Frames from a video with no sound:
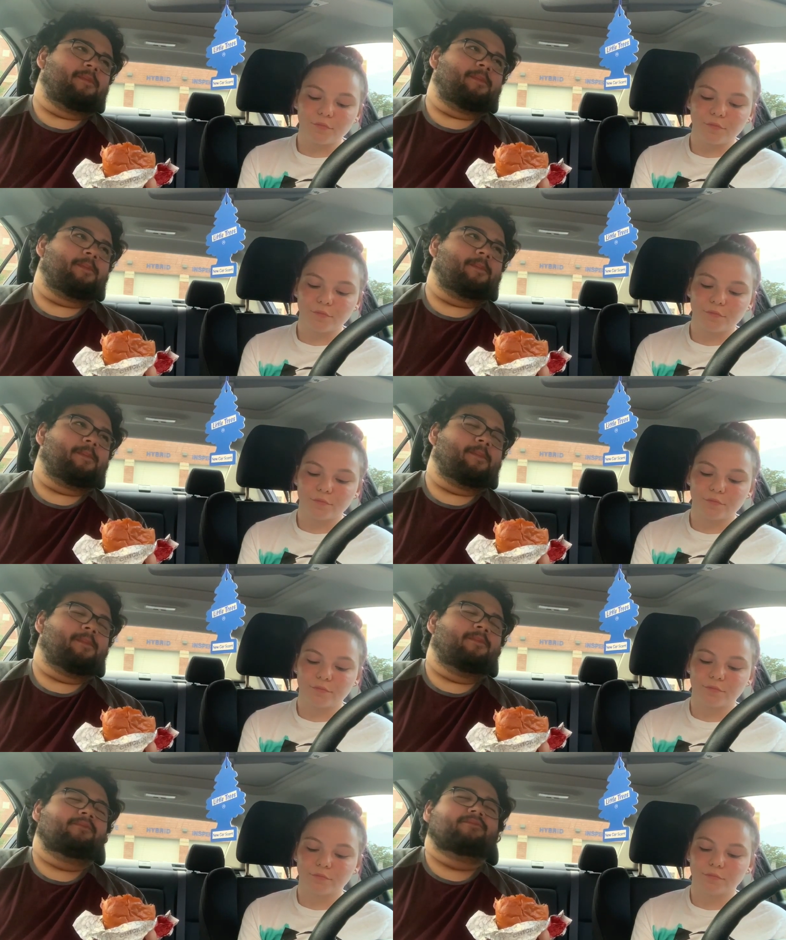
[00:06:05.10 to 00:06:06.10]

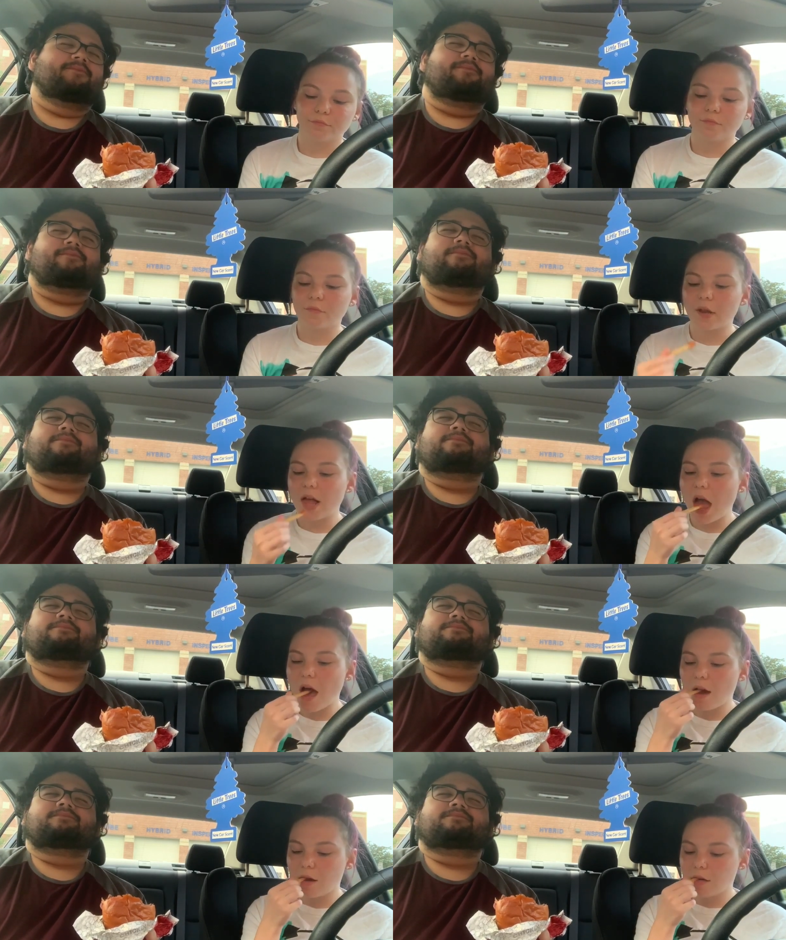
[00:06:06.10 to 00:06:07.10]

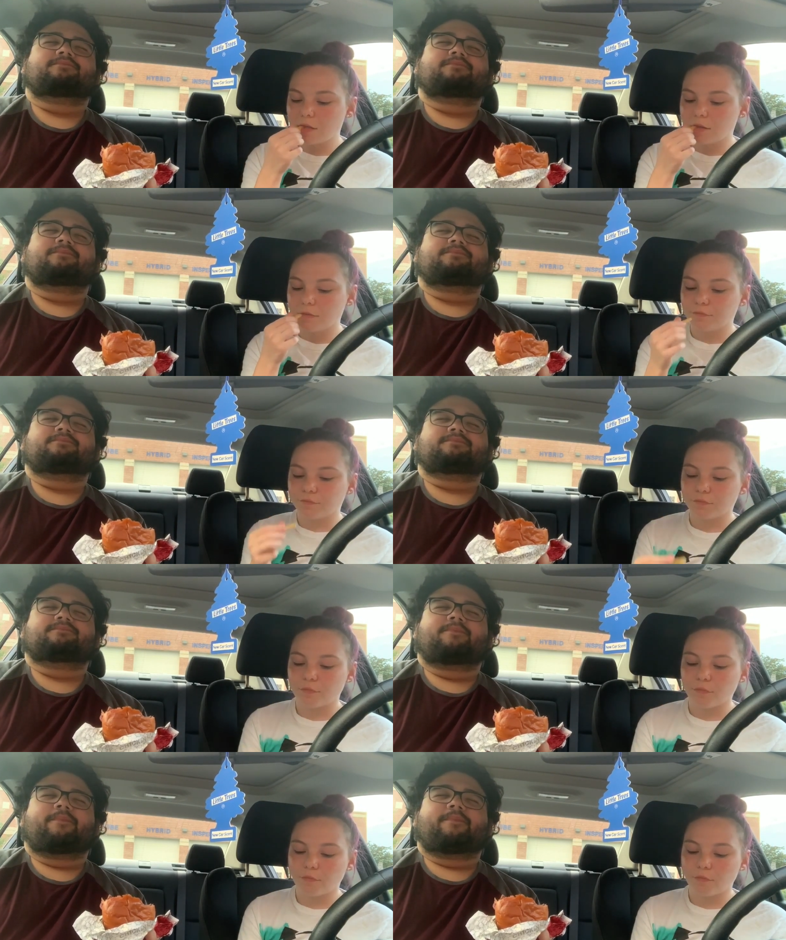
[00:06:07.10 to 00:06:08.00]
No one is speaking in this clip.